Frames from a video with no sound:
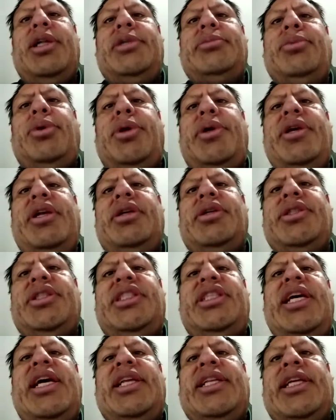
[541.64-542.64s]
the more you
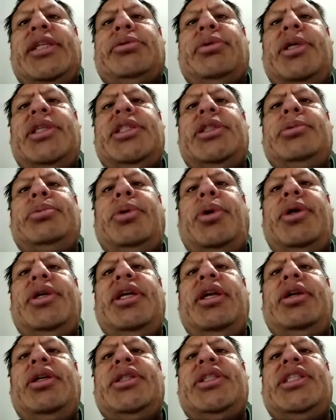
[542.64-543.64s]
understand. That's why it's important
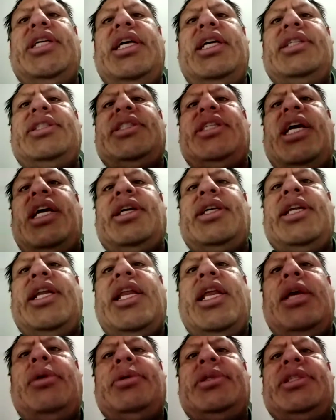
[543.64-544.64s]
to understand
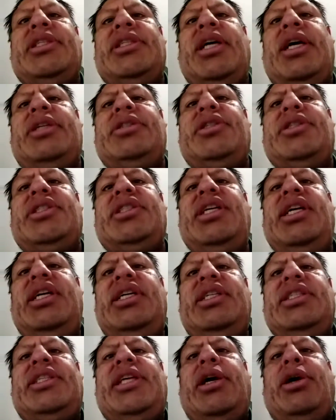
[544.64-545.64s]
psychodynamics and not just
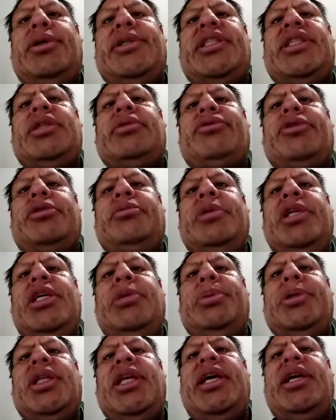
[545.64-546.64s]
say, oh, this is for
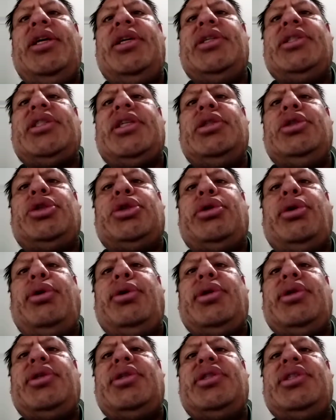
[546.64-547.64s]
manipulators,
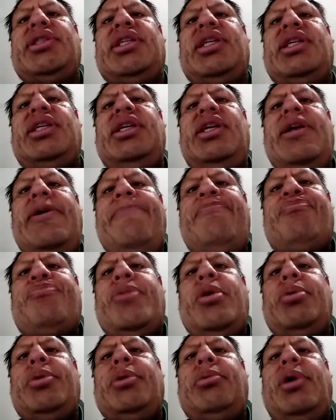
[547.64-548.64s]
controllers,
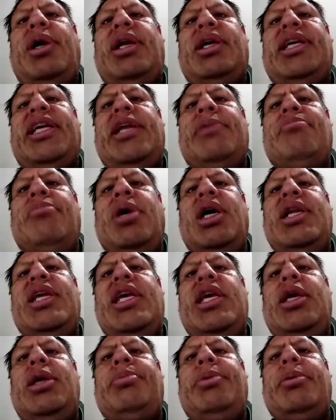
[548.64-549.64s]
people that want to get
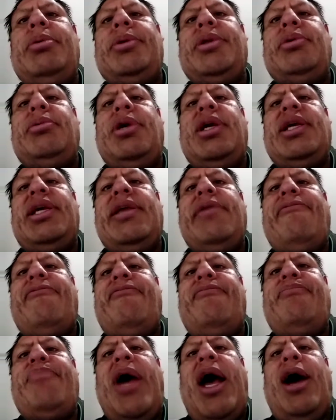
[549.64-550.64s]
money, people that want to get
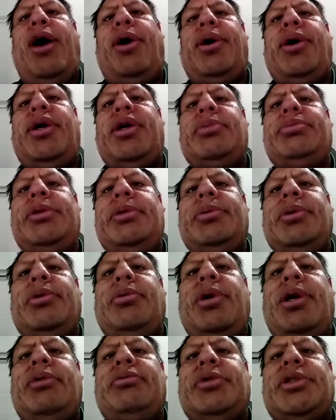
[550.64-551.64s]
power, people that
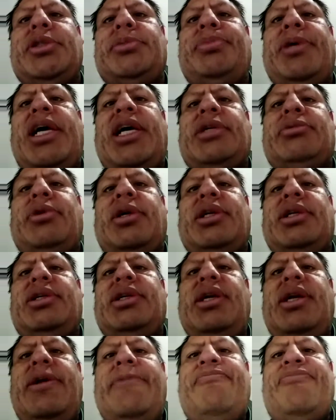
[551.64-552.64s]
want respect, want
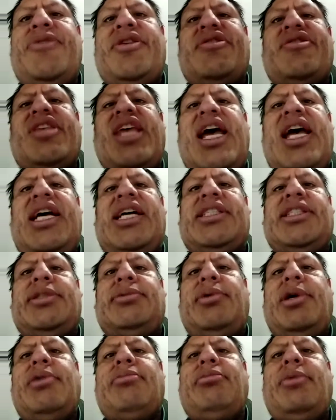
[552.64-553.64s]
sex,
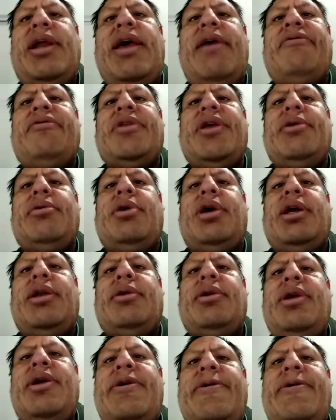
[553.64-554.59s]
want whatever they want.